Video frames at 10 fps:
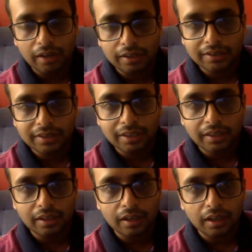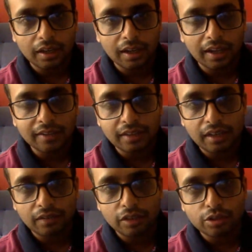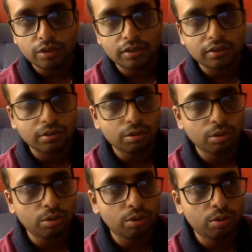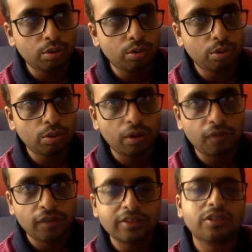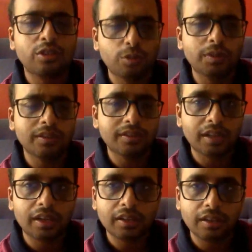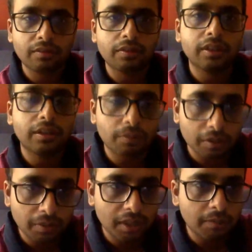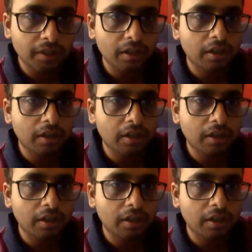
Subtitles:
and so that as individuals who are first humans, rather than become